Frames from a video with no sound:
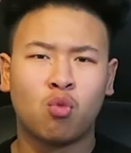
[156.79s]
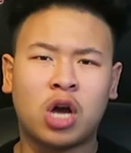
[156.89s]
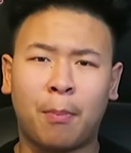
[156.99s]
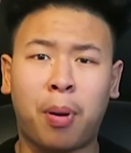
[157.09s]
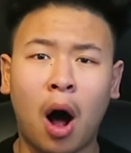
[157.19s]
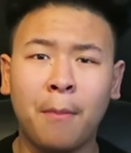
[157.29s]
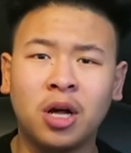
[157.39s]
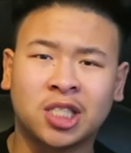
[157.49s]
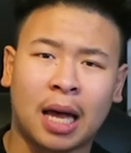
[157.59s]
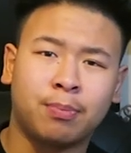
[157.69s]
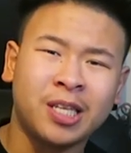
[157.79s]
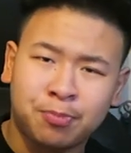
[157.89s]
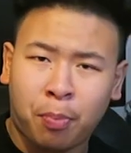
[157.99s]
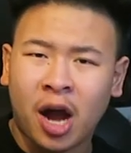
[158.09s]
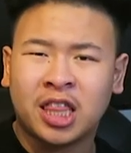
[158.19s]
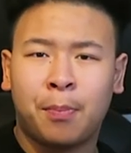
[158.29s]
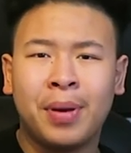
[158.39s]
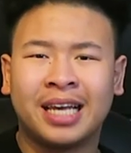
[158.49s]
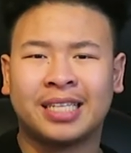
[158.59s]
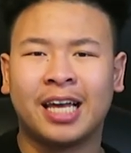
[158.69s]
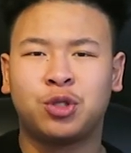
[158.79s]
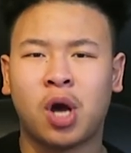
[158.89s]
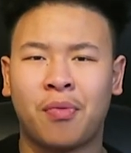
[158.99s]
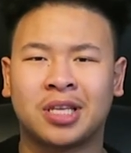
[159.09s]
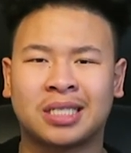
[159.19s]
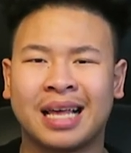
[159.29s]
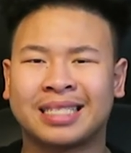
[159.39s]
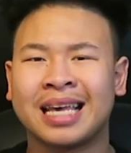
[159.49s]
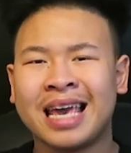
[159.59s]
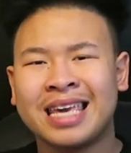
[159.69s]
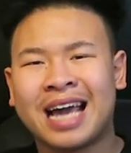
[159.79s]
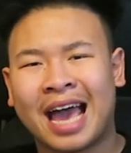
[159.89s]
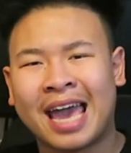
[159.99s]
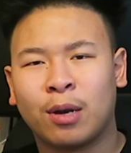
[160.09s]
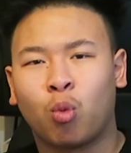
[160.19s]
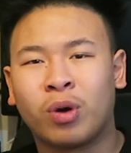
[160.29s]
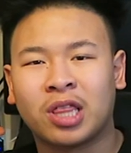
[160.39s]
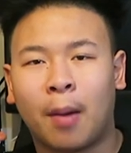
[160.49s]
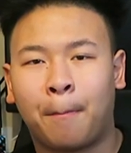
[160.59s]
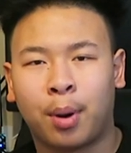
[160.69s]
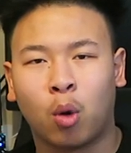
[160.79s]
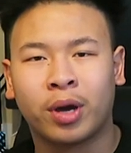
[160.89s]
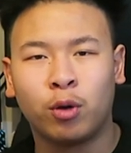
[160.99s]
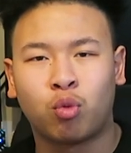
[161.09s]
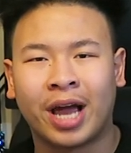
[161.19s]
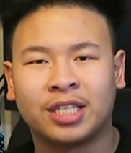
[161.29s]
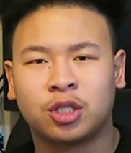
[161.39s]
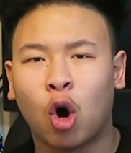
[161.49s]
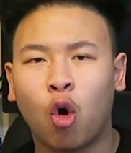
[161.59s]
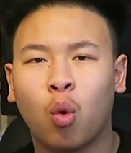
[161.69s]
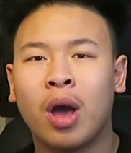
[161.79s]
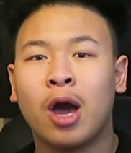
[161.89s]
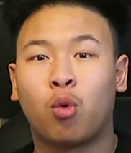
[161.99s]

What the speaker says: We got Paul Millsap. This is probably the biggest injury on this list. He got hit with a broken right toe.